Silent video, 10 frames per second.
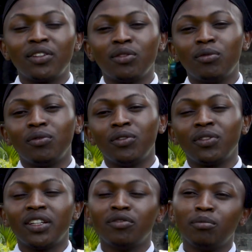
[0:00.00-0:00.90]
that
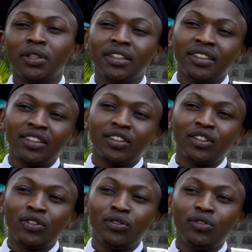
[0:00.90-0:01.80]
you gave me
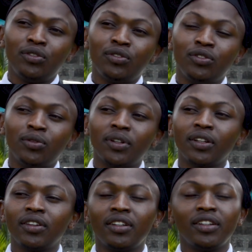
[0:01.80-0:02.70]

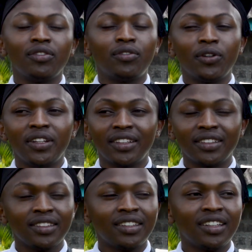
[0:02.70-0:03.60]
during the 4
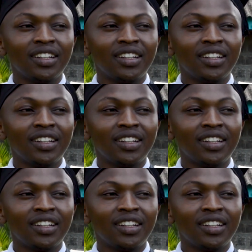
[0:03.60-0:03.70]
years.